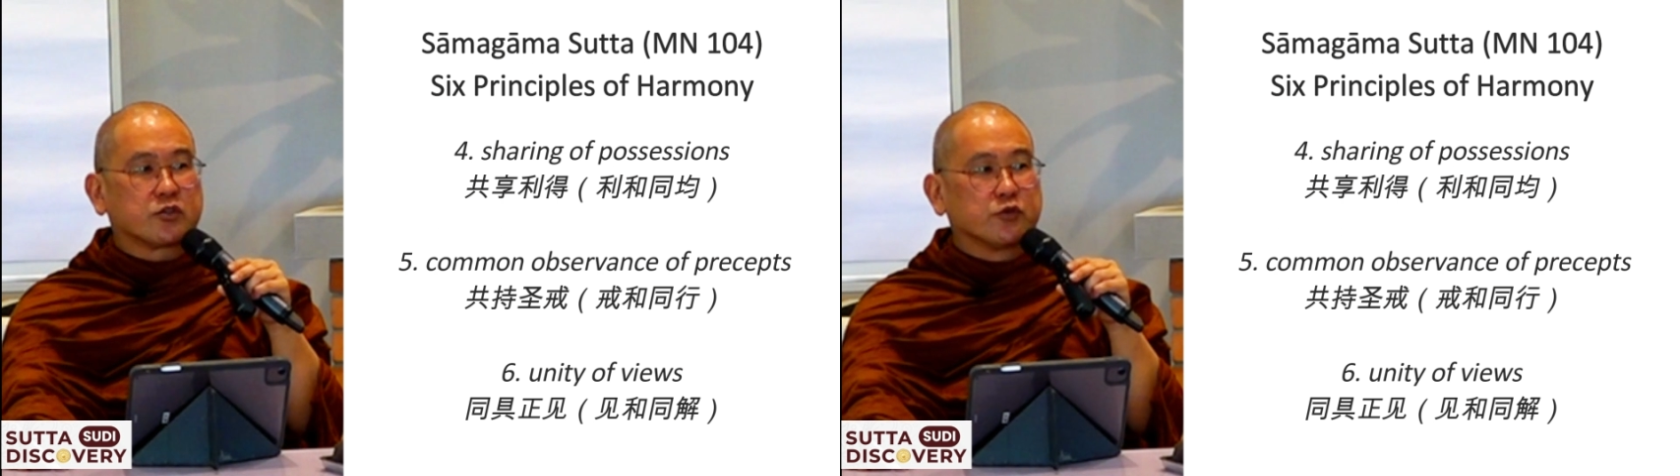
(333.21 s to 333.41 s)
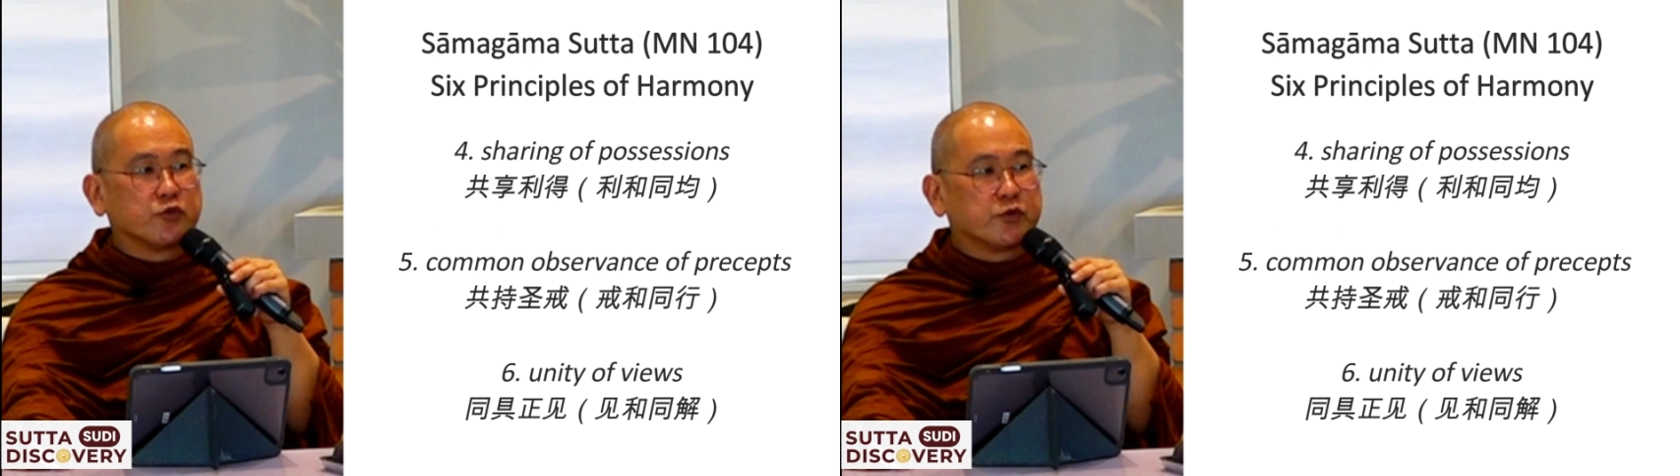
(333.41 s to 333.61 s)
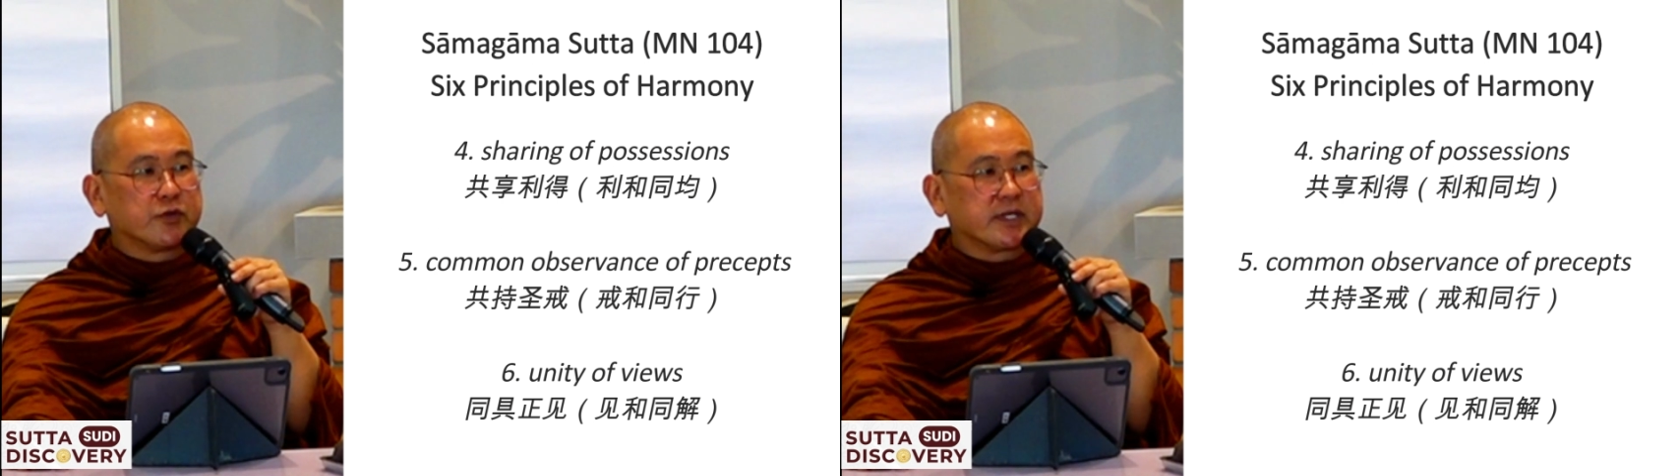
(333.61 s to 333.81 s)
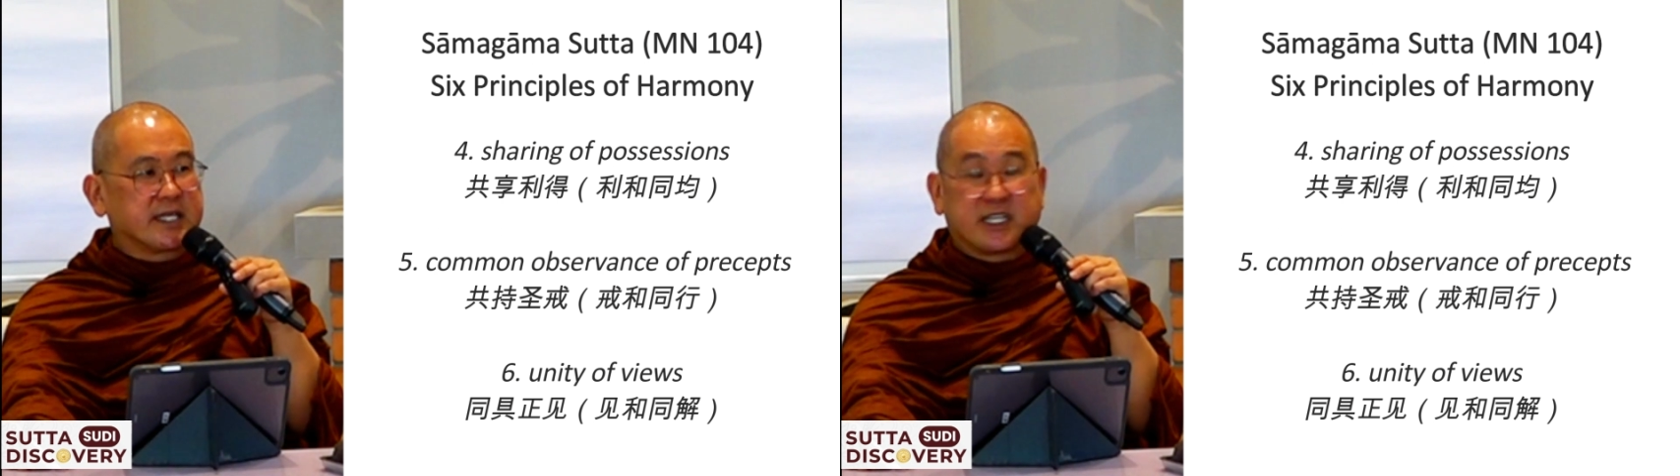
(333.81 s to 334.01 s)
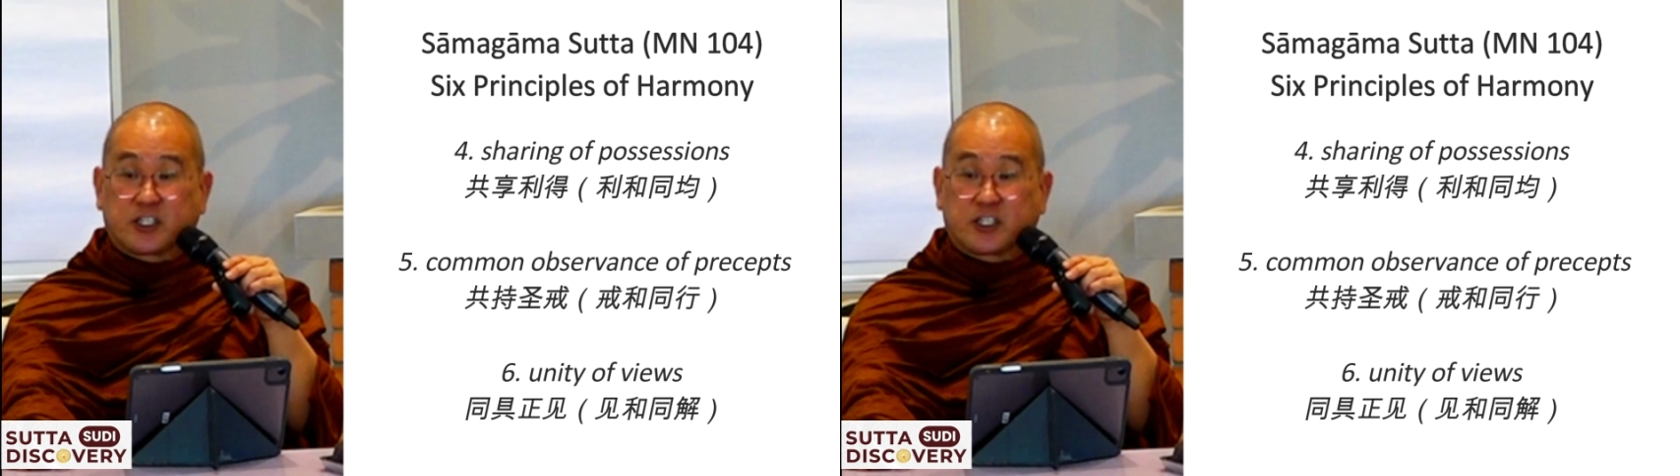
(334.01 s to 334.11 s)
to the